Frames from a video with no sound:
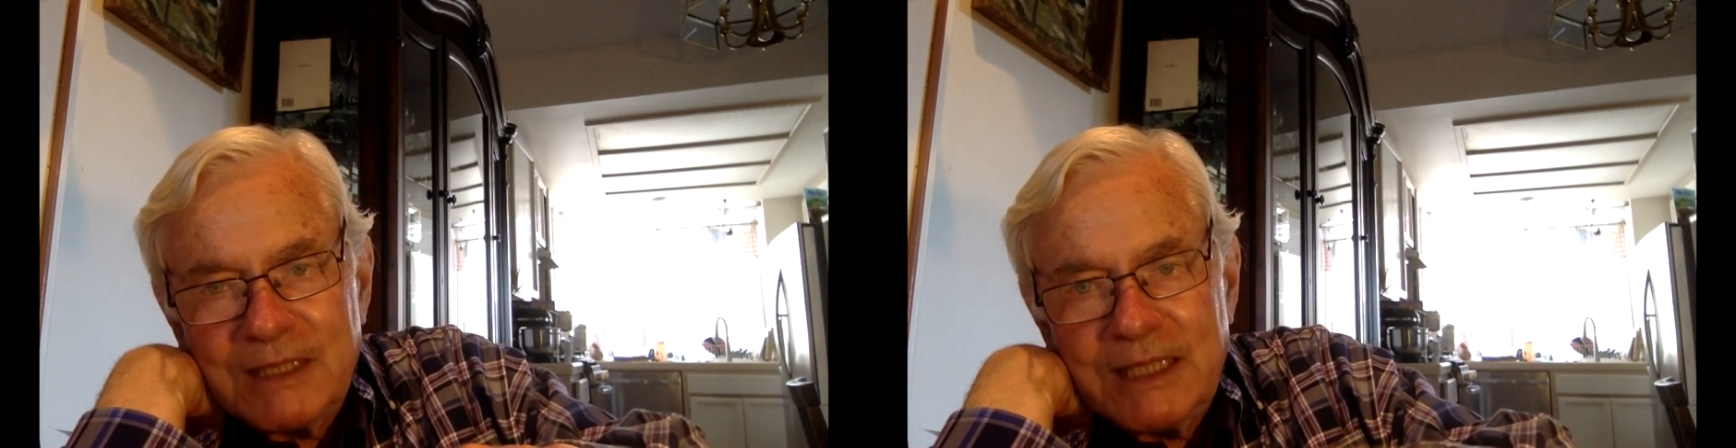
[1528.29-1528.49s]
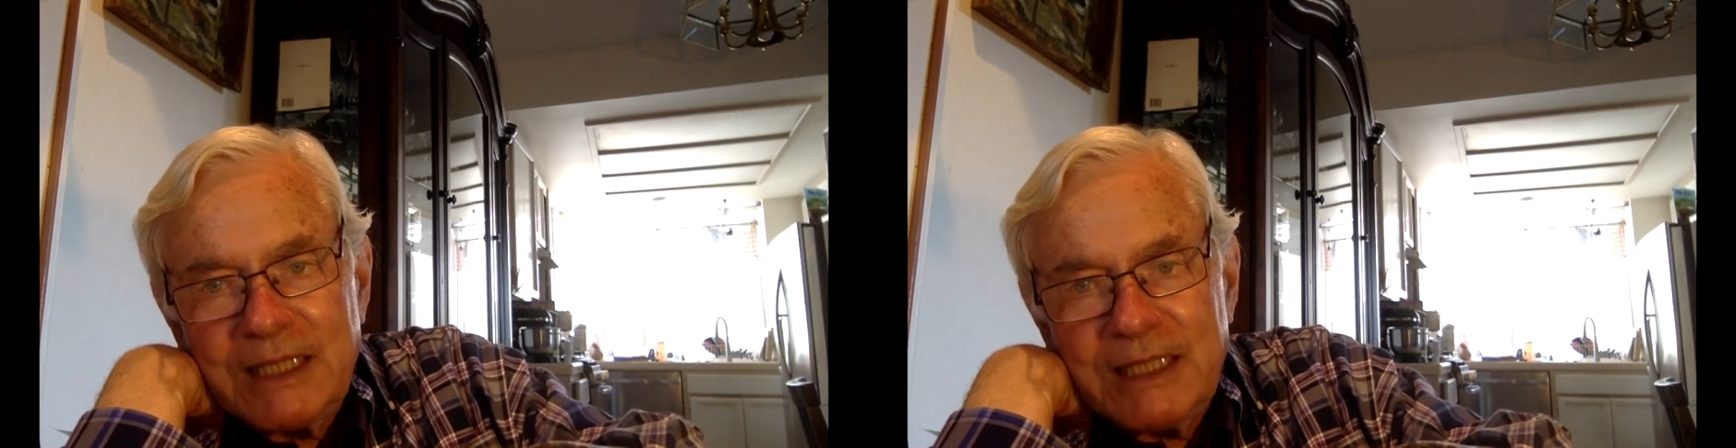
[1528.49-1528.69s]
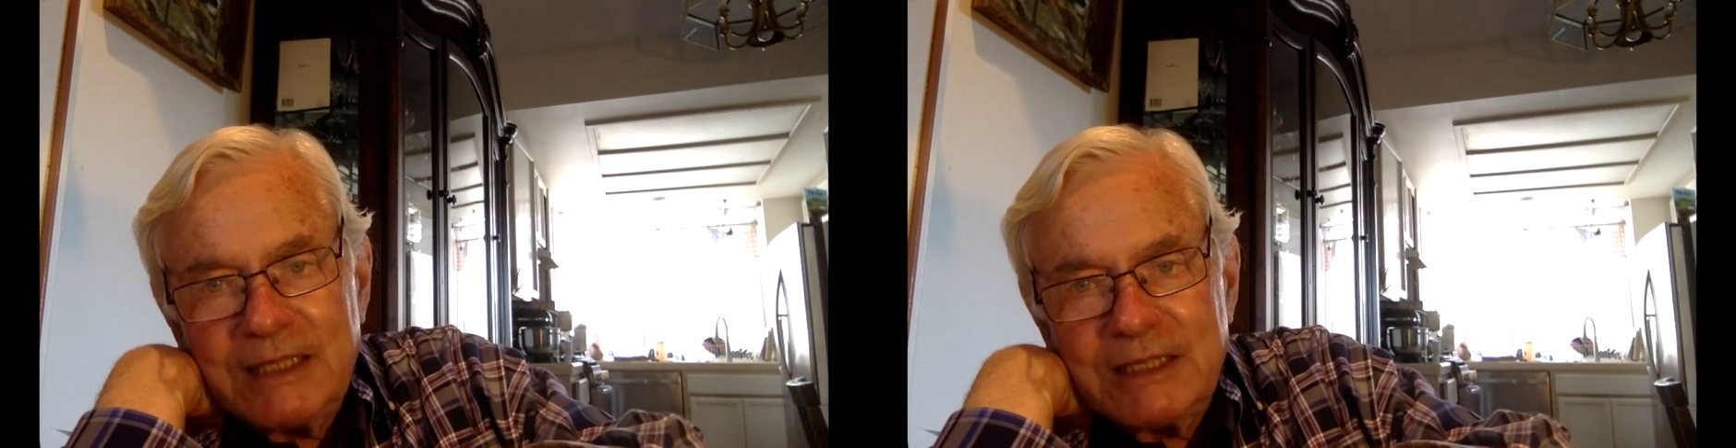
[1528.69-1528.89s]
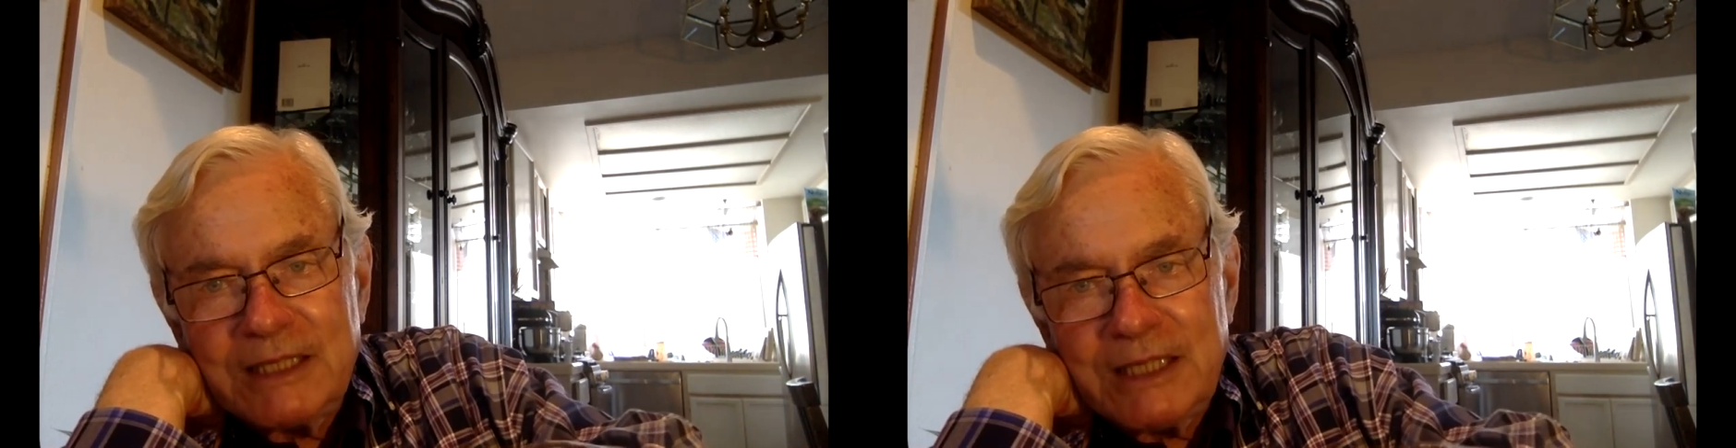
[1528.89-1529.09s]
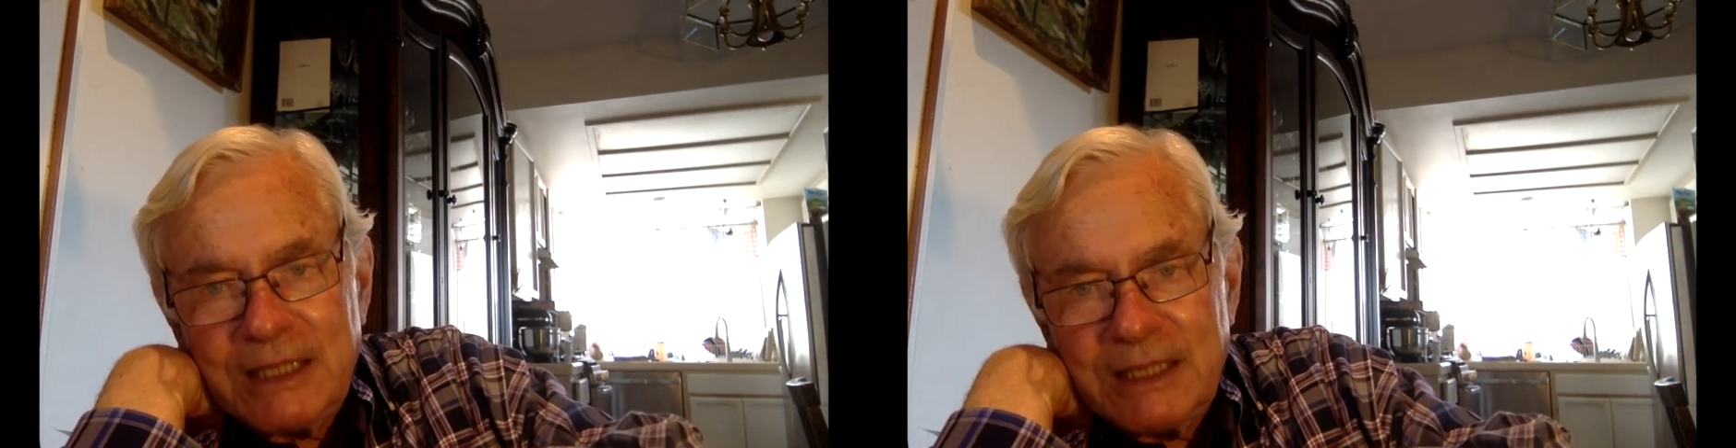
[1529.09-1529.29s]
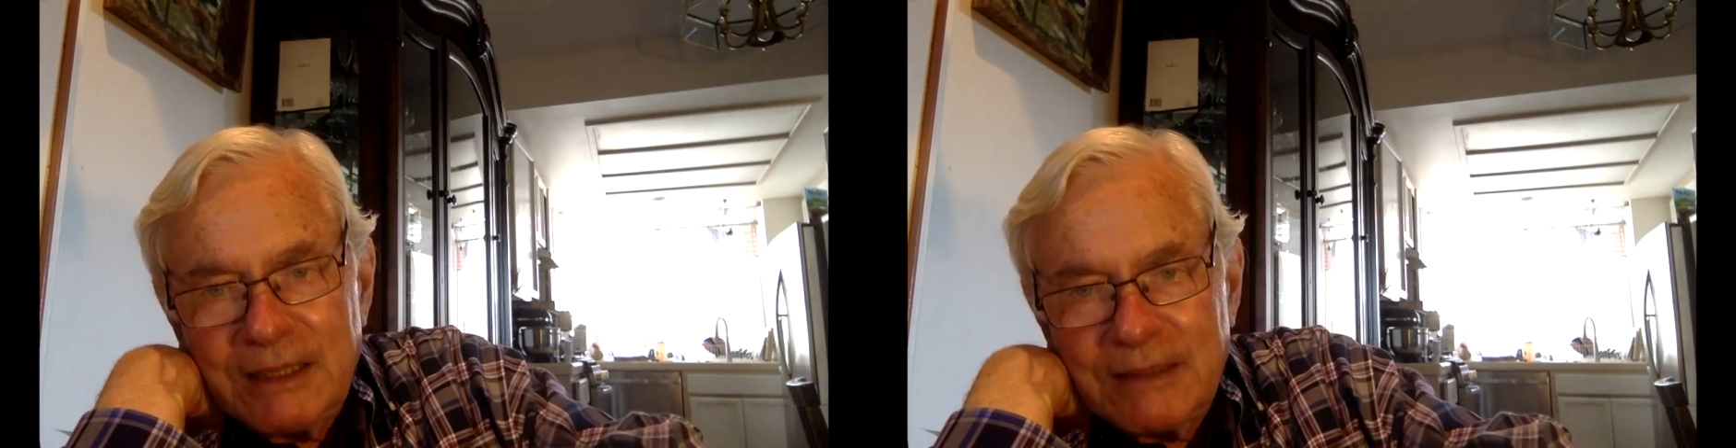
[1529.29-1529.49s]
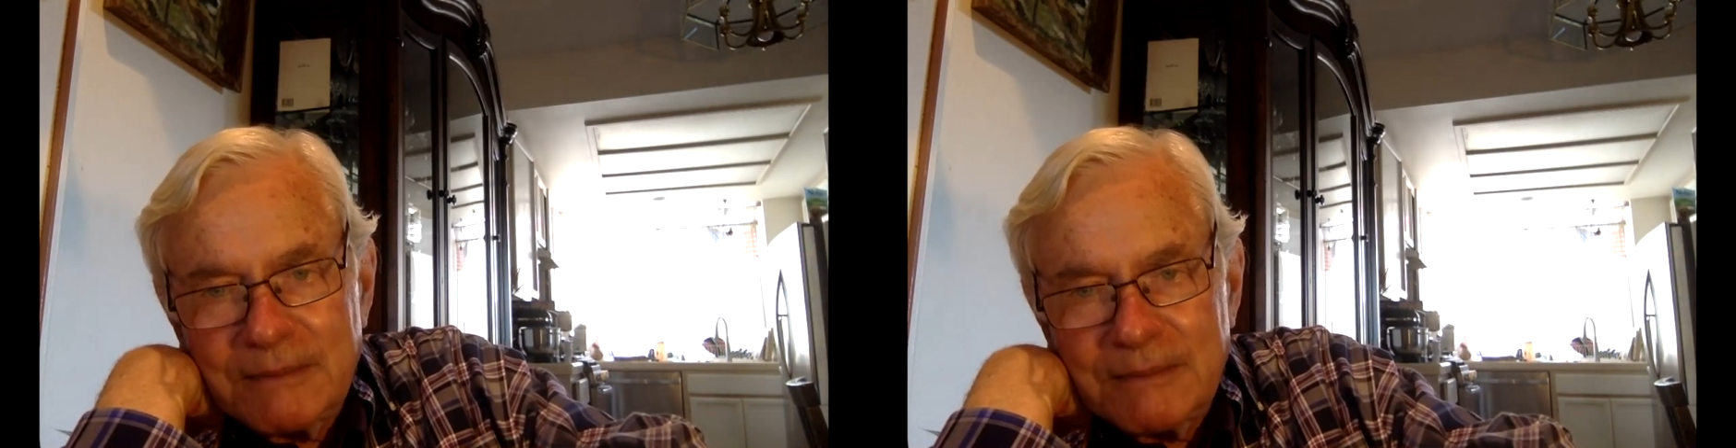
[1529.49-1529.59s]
DDT